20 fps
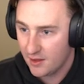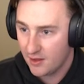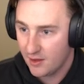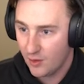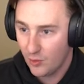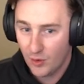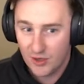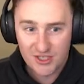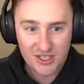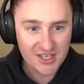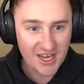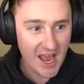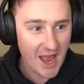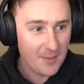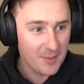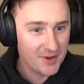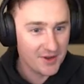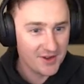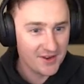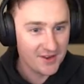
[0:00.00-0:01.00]
What just
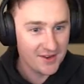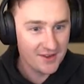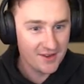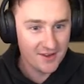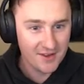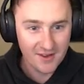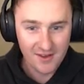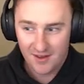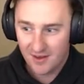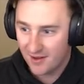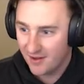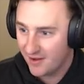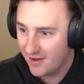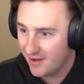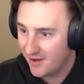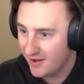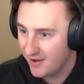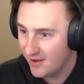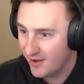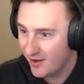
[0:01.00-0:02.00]
happened?
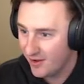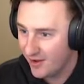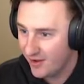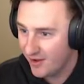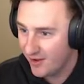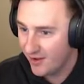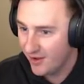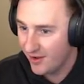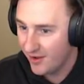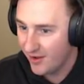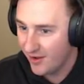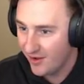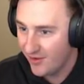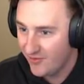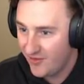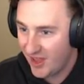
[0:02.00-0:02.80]
I don't know, dude.